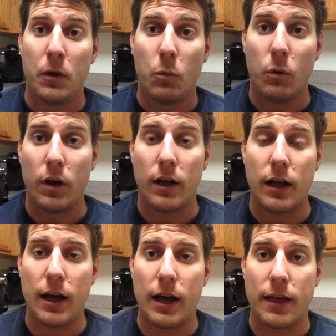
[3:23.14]
Well,
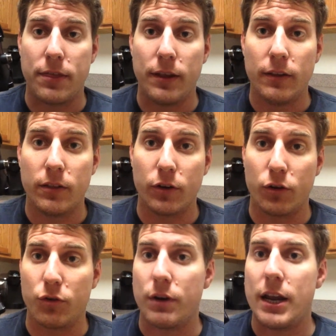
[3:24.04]
I think they're
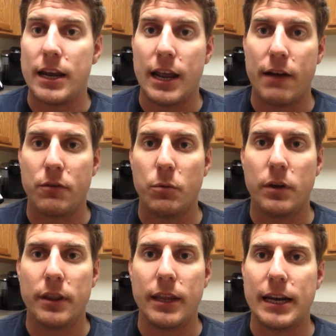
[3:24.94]
great.
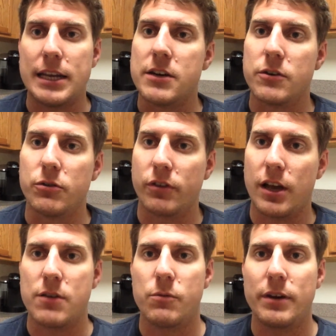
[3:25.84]
Everyone that I hear who's
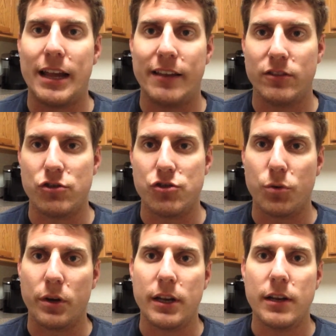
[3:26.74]
gotten one has
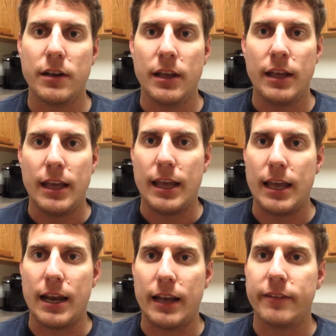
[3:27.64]
enjoyed it,
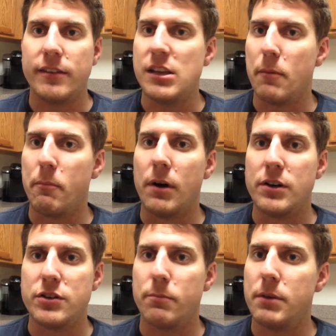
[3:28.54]
and I see a
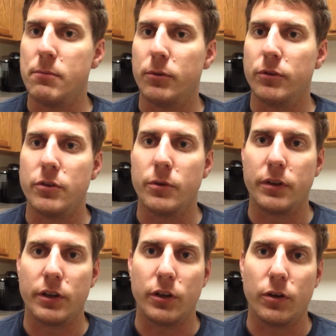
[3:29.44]
bunch of people doing
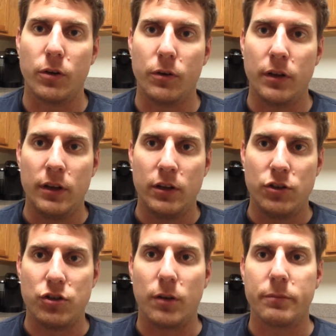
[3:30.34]
the good old
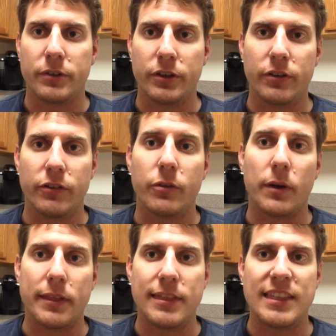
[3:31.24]
jump turns, so
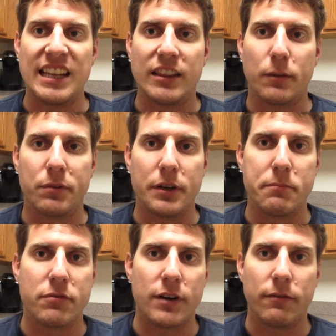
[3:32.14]
I think they're pretty
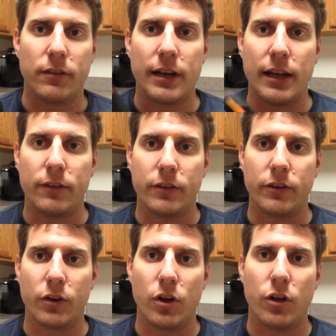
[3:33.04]
prevalent out there in
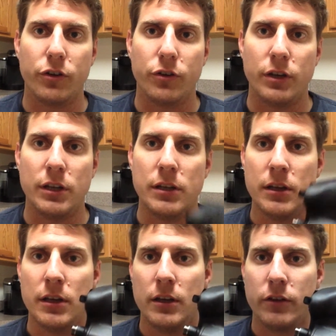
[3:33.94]
the Call of Duty
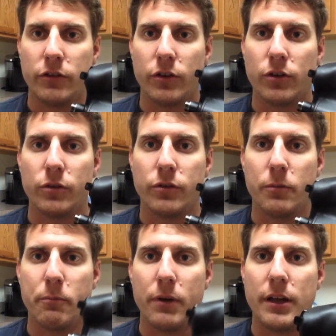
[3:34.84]
circles,
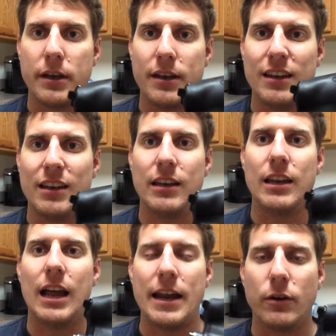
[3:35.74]
but
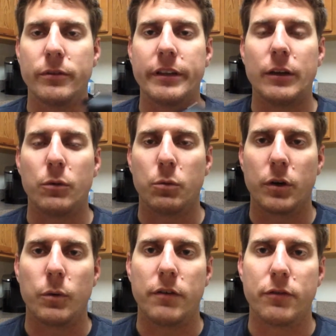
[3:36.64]
I don't think it would
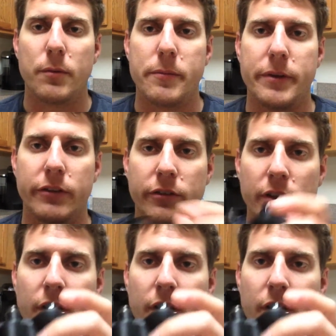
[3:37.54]
work well for me because